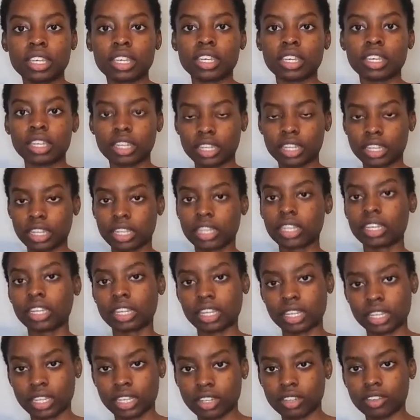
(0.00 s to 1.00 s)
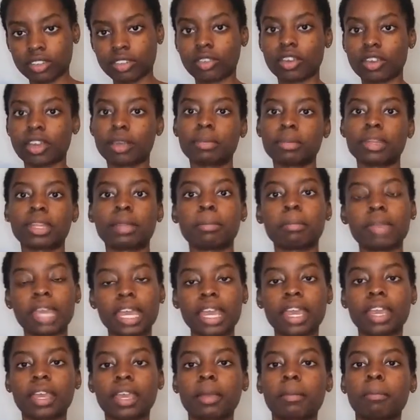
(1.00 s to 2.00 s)
and then, you know, I'm in the
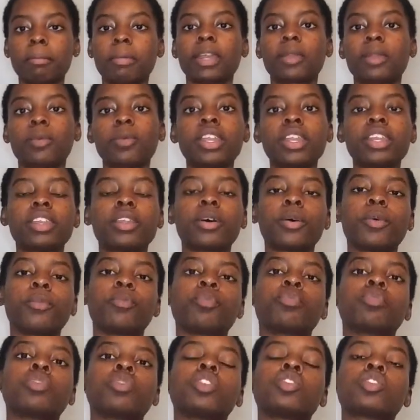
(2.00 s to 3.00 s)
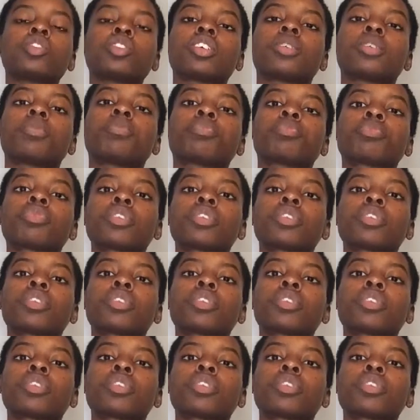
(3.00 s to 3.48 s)
back by the window. Shit.